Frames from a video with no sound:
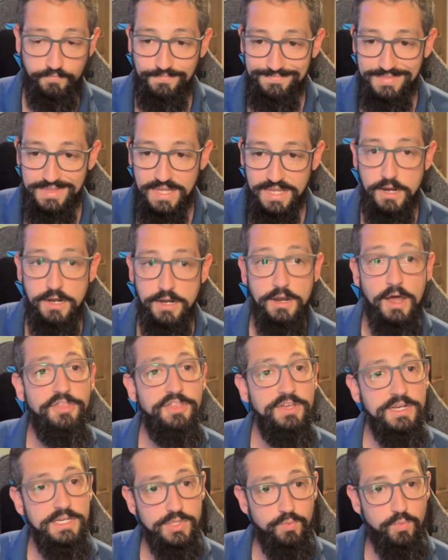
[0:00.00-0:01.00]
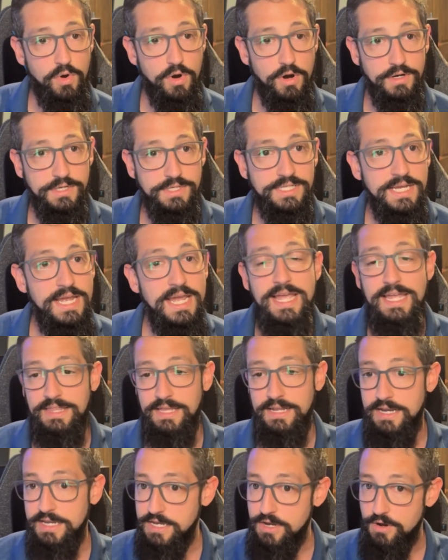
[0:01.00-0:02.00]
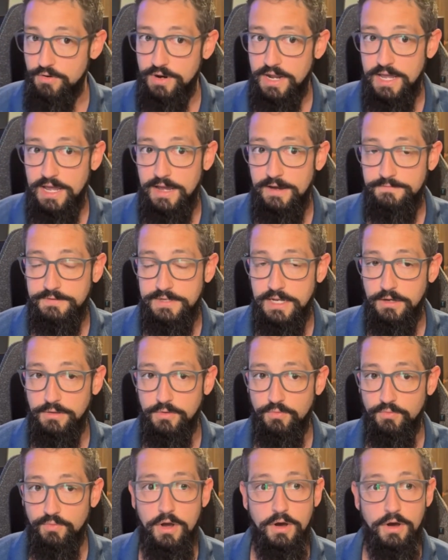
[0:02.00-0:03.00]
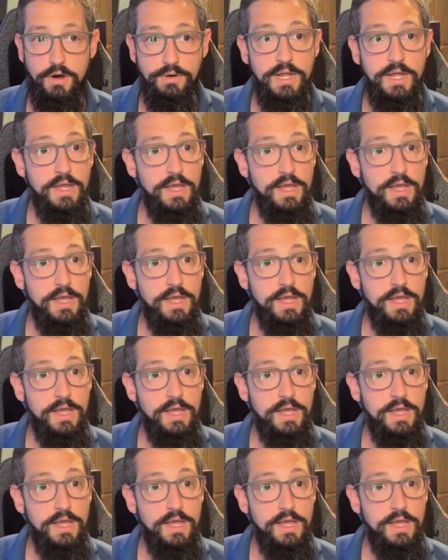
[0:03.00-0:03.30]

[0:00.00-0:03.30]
Nothing is worse than a year and a half down the road,